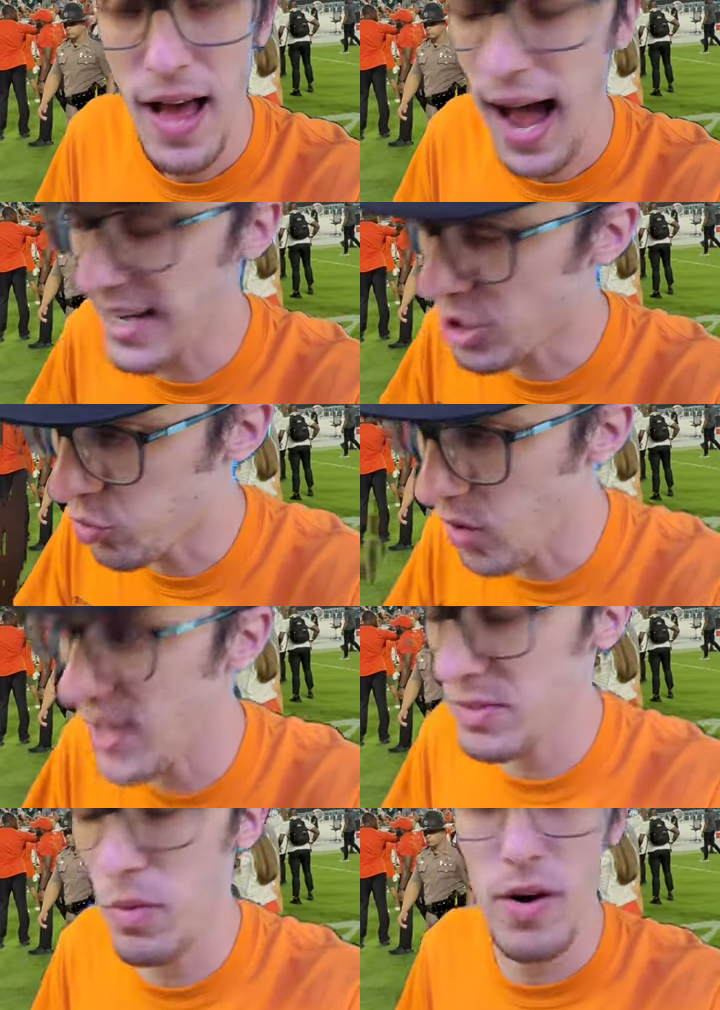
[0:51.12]
I
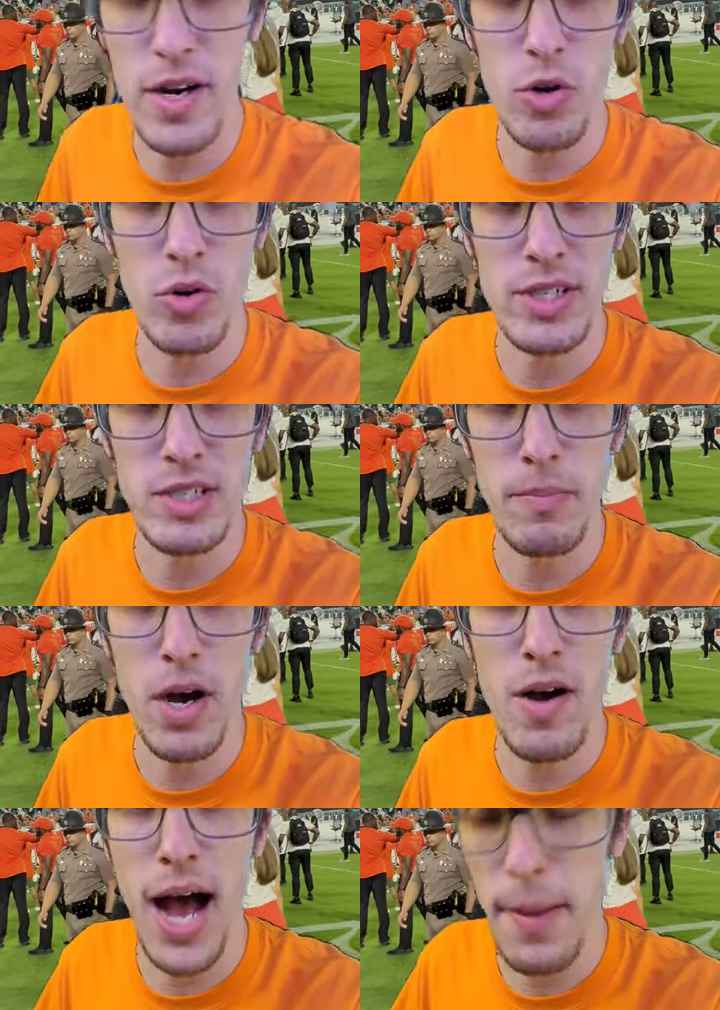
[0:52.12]
trust Mario
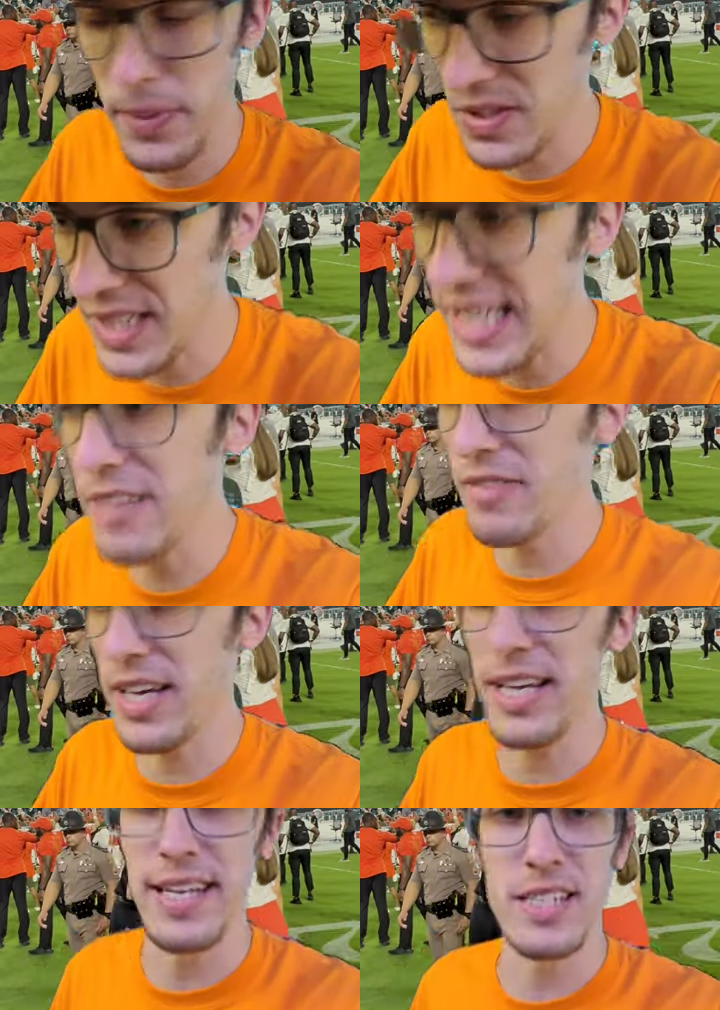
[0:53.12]
Cristobal. I believe
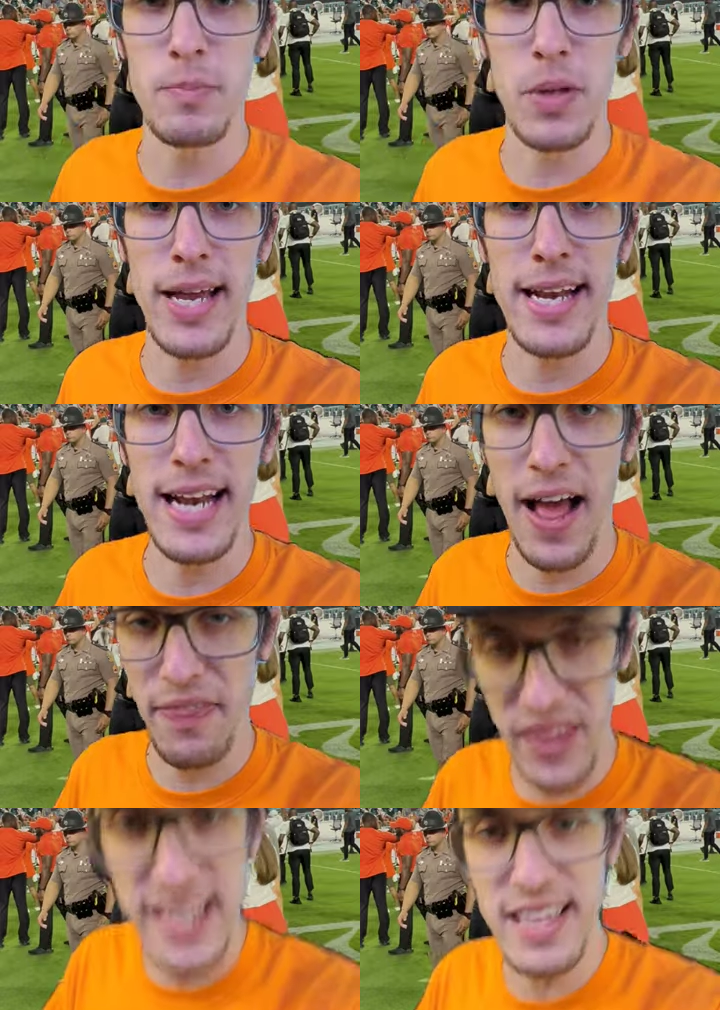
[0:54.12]
in his plan, and I
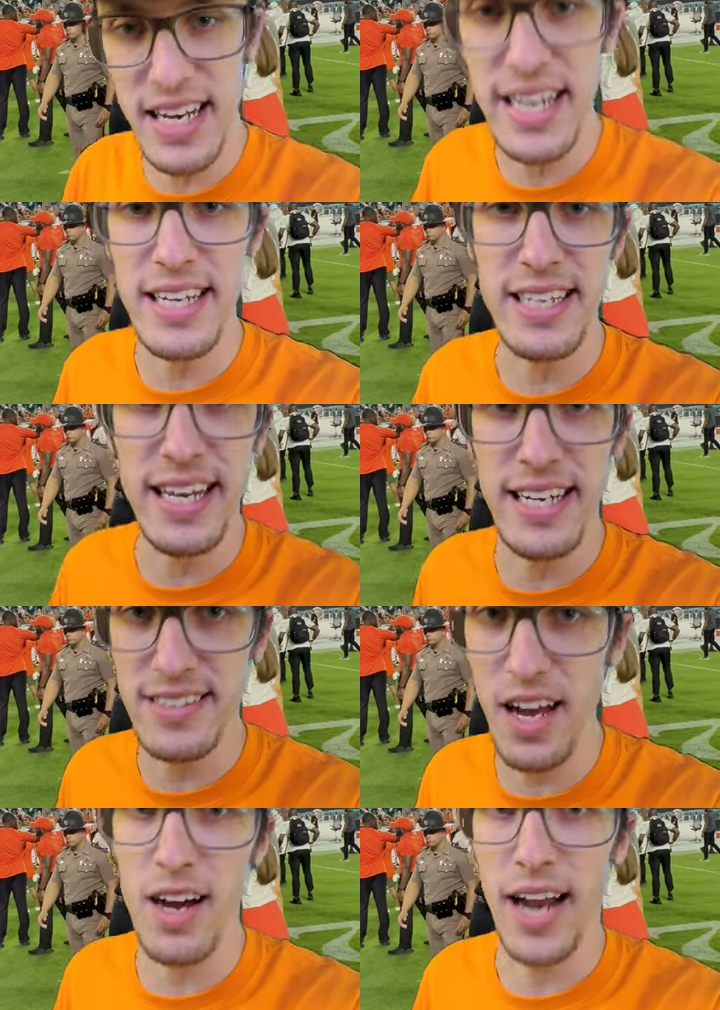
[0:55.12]
think that he can get
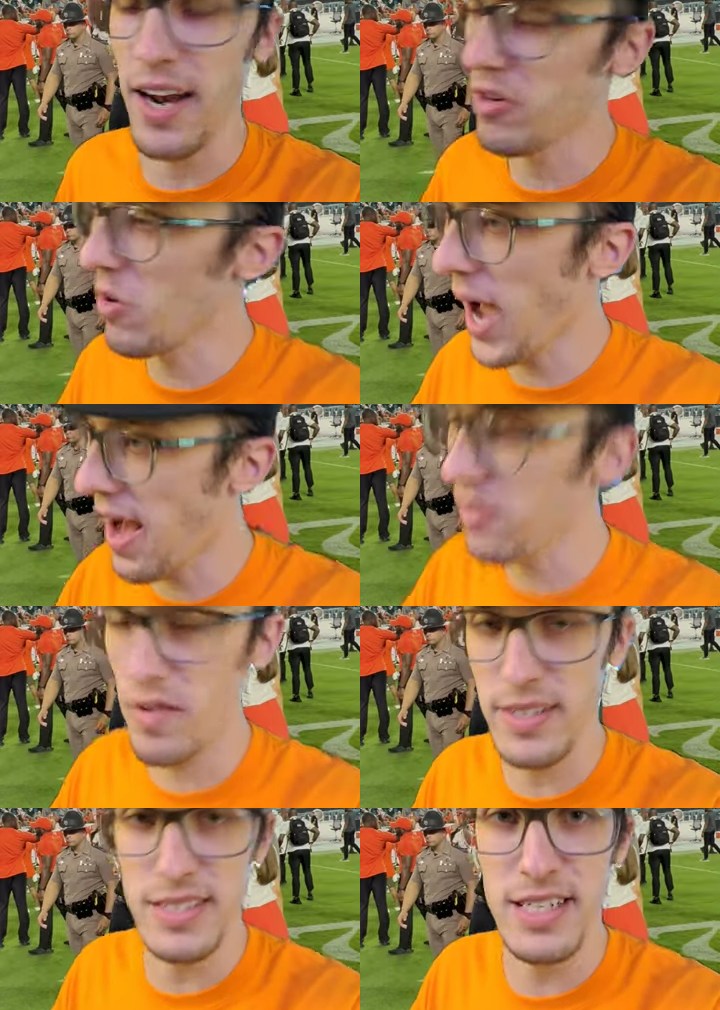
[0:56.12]
it done. I don't know how
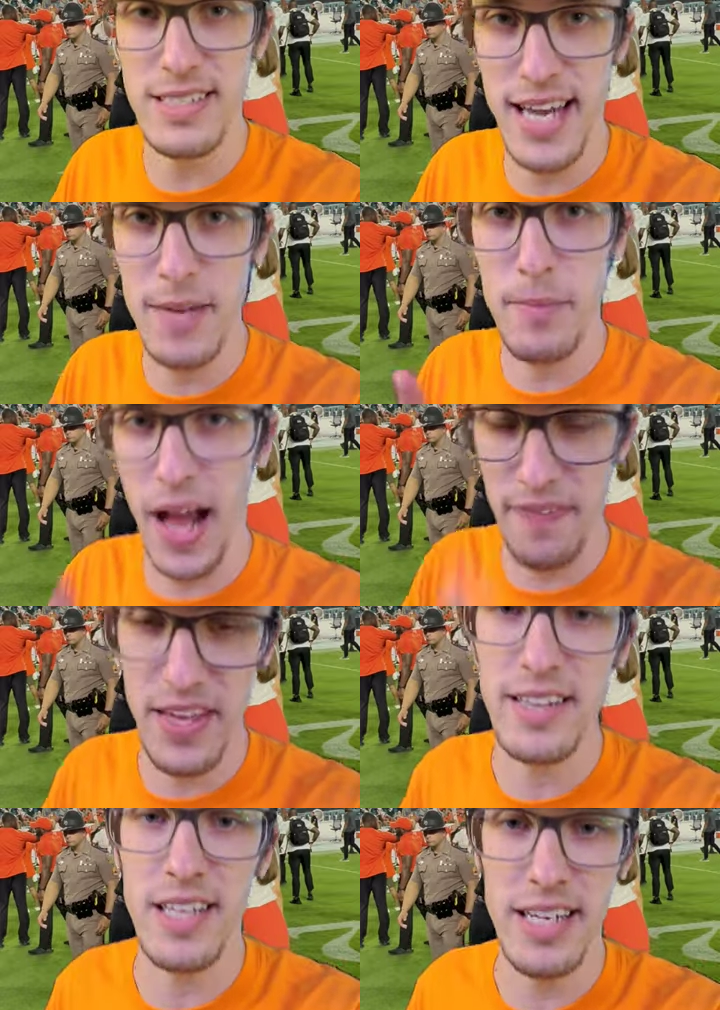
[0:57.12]
long it's going to take, but I
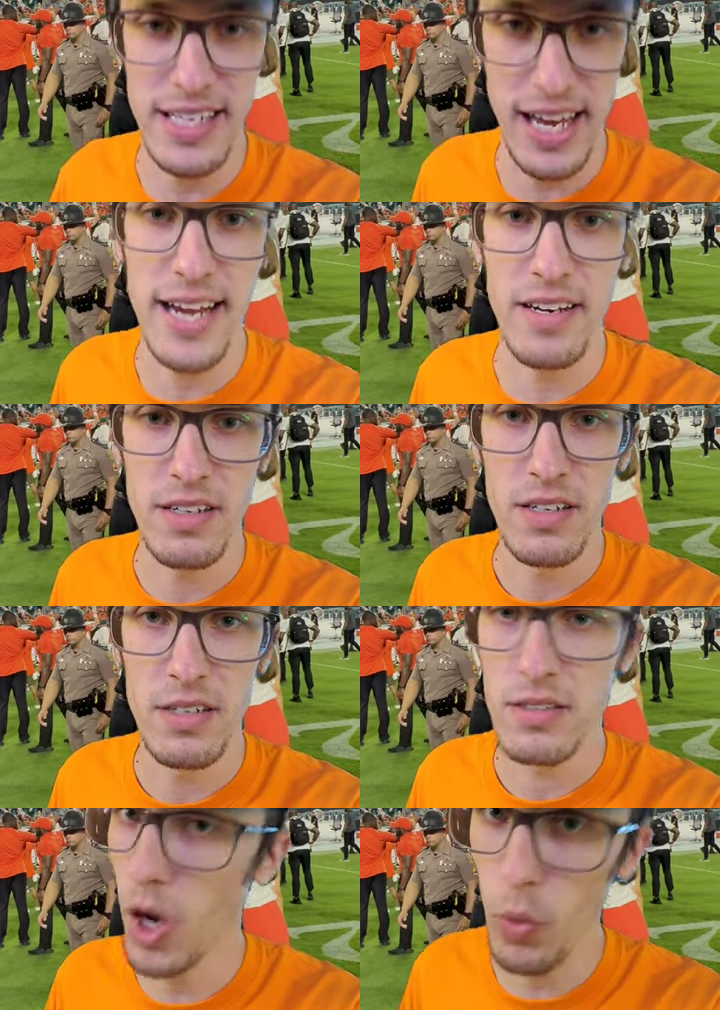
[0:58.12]
think that he can.
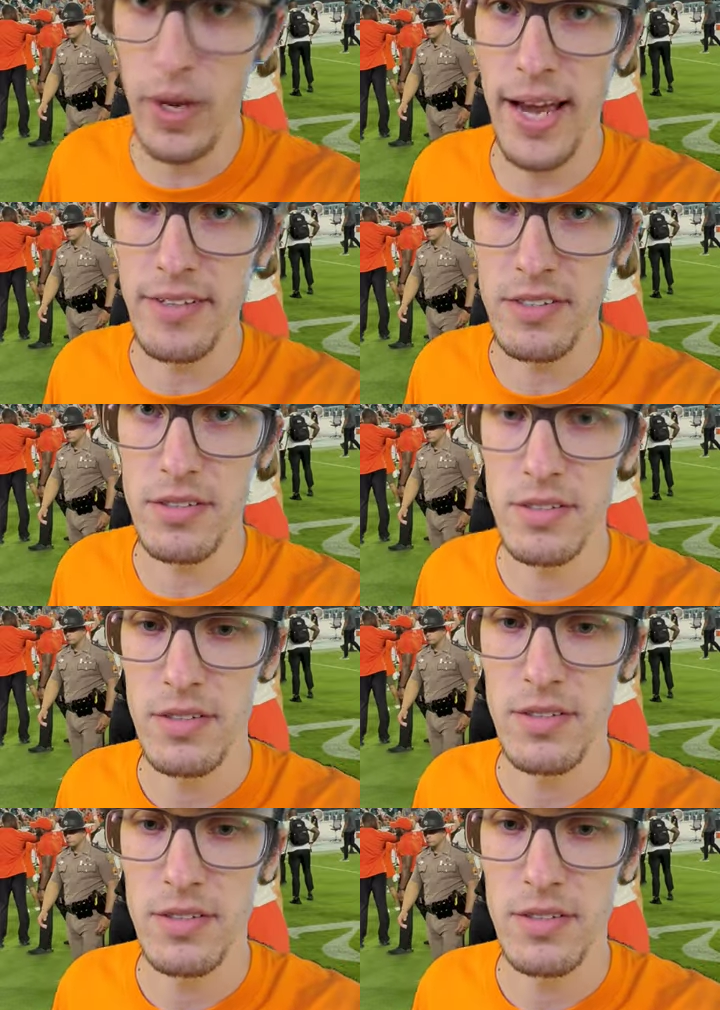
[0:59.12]
Go Canes.